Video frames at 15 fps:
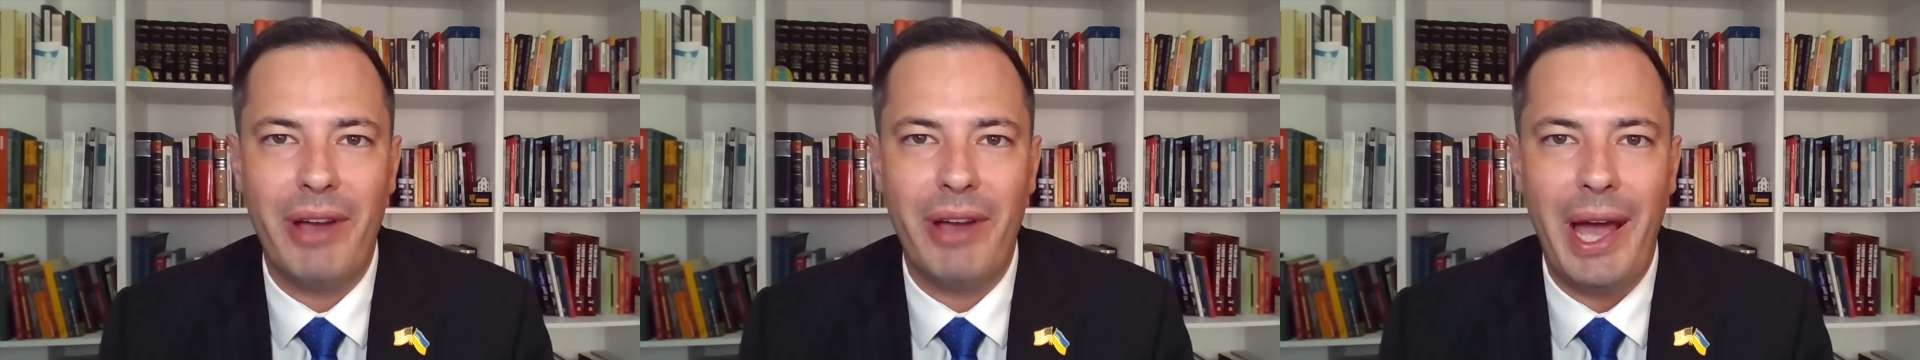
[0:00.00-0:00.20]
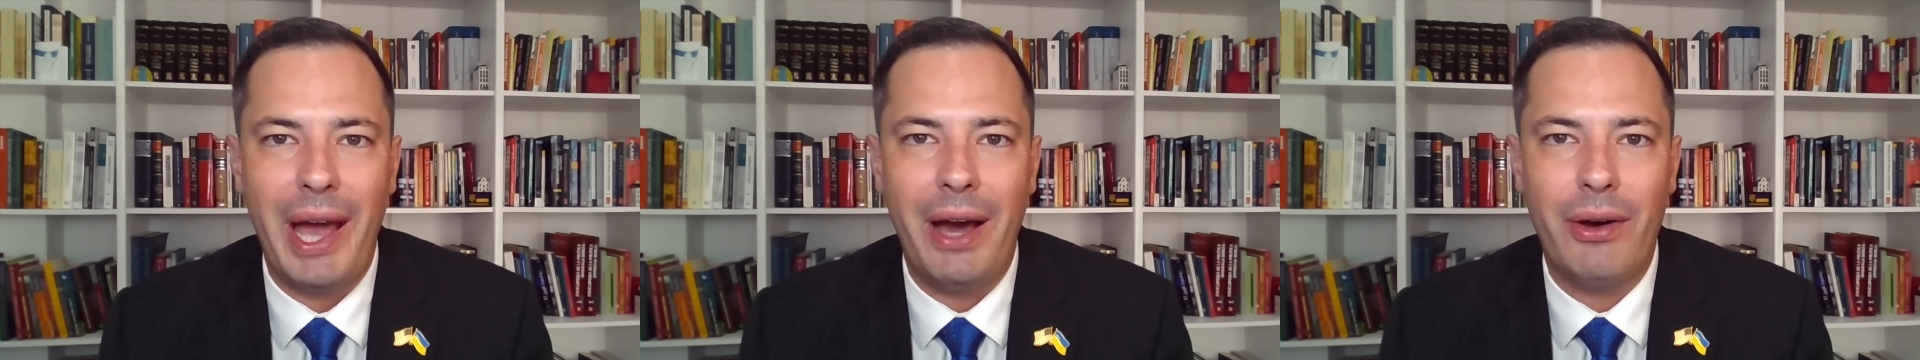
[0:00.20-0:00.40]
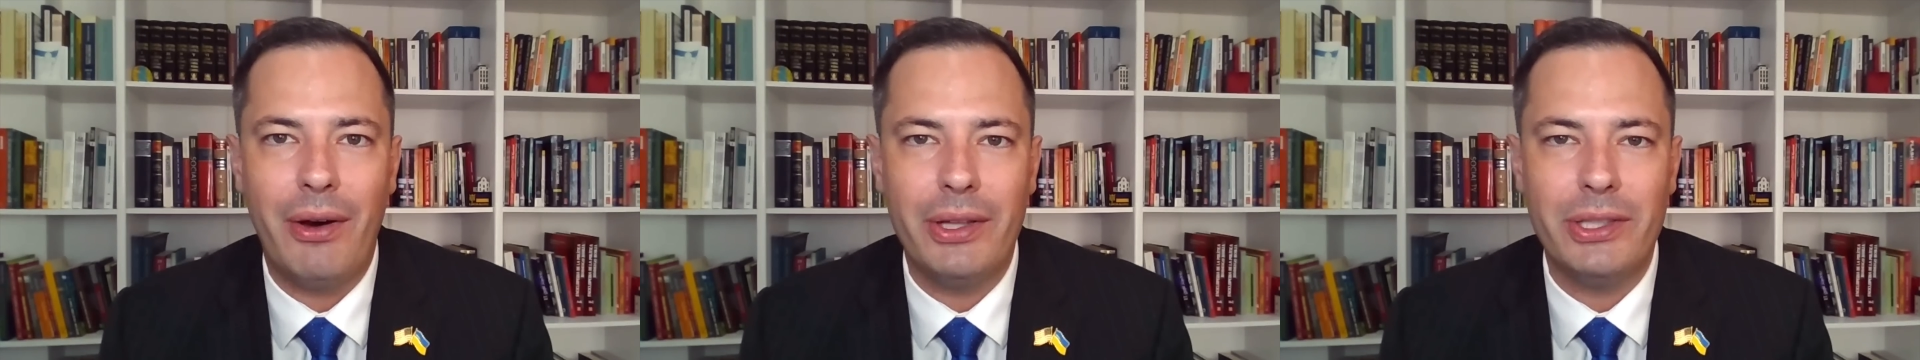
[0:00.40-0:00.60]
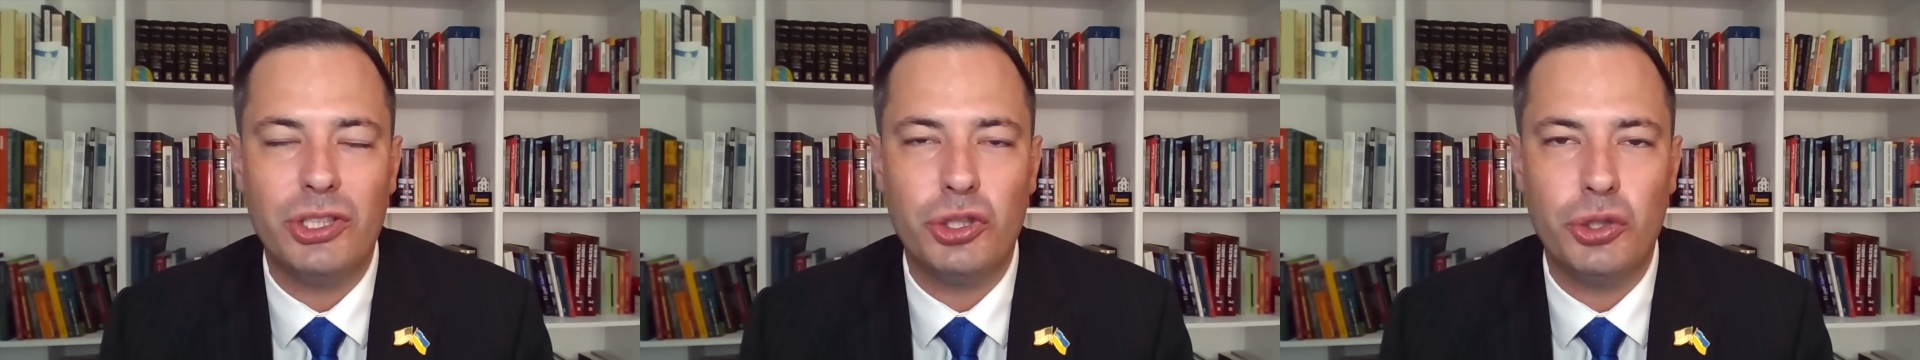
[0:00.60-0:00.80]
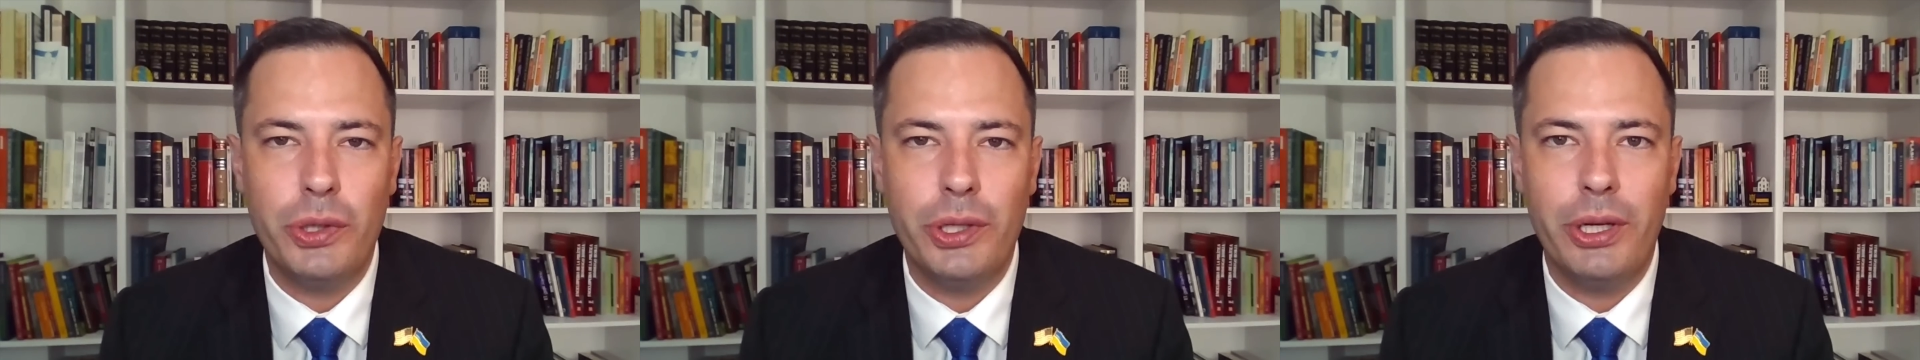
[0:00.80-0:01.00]
how it's
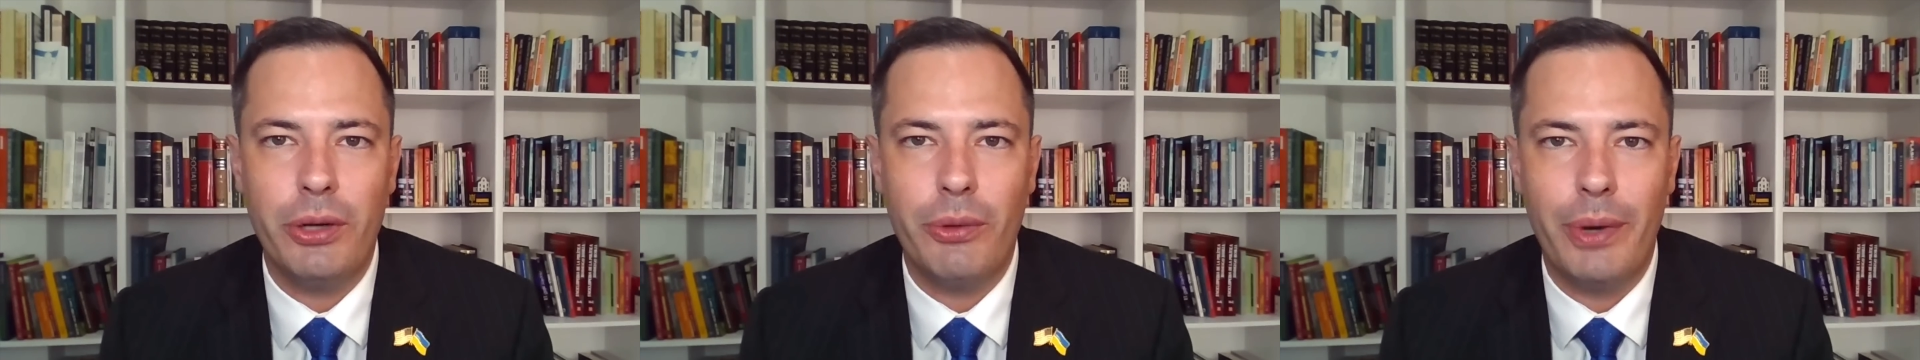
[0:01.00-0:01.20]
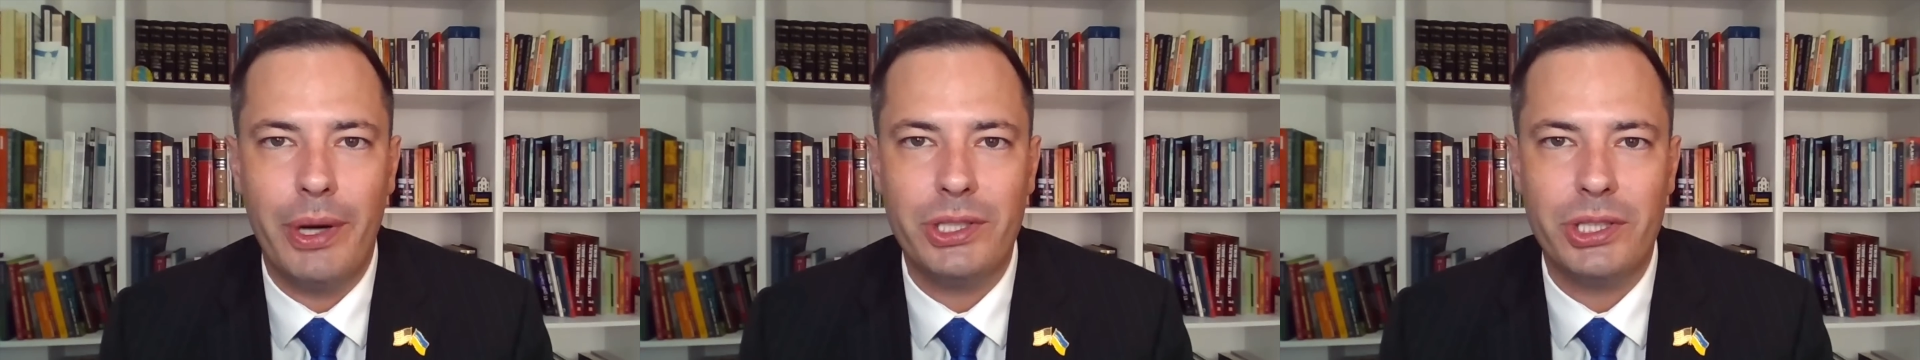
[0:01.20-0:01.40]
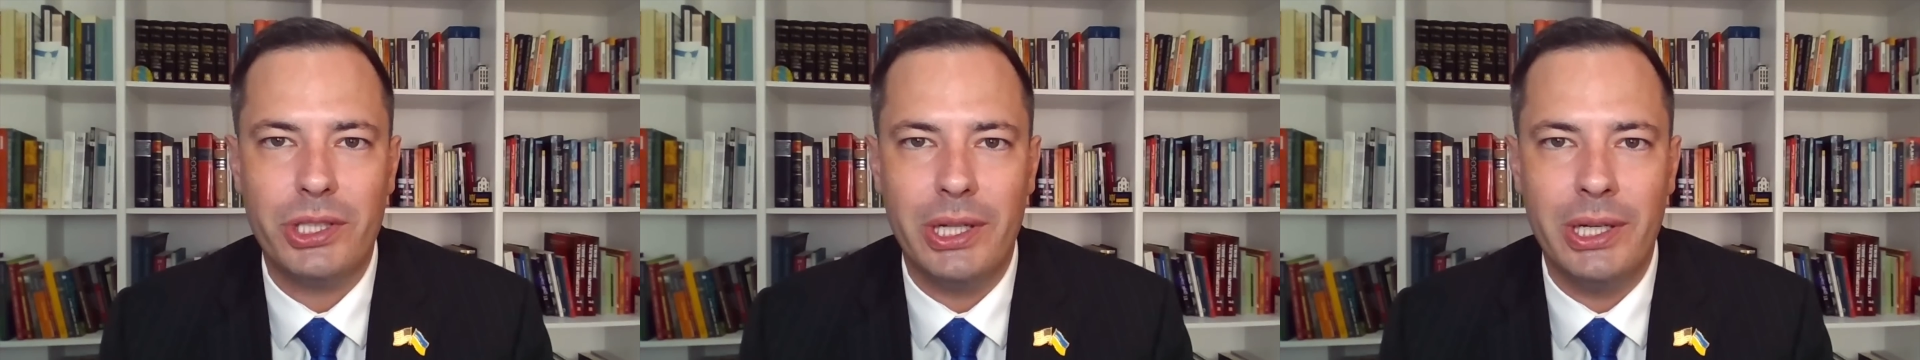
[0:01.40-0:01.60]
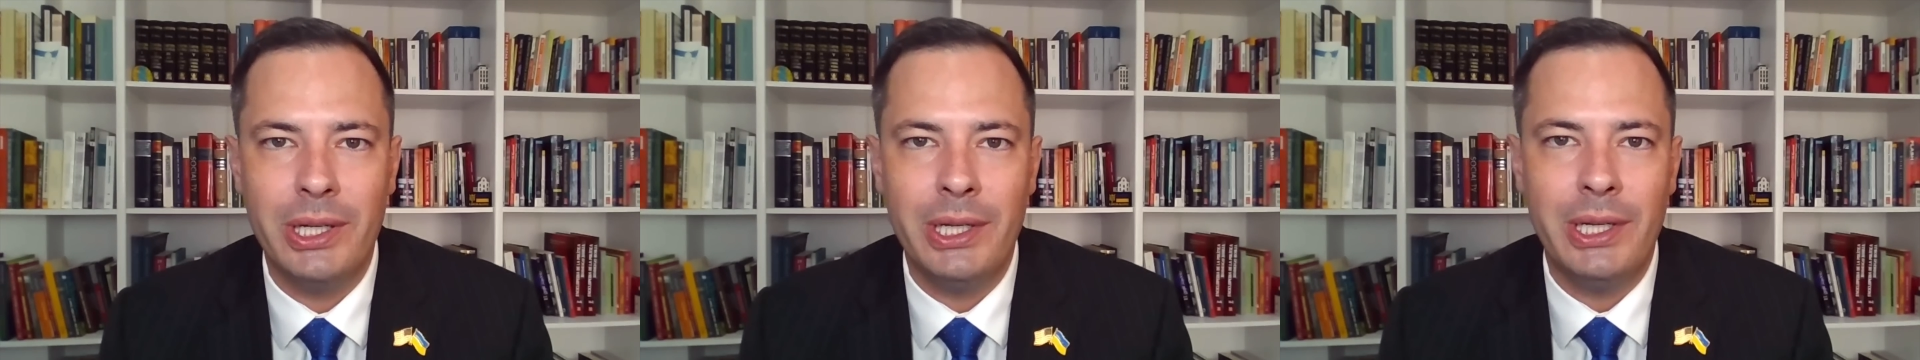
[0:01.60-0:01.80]
treated in Russia.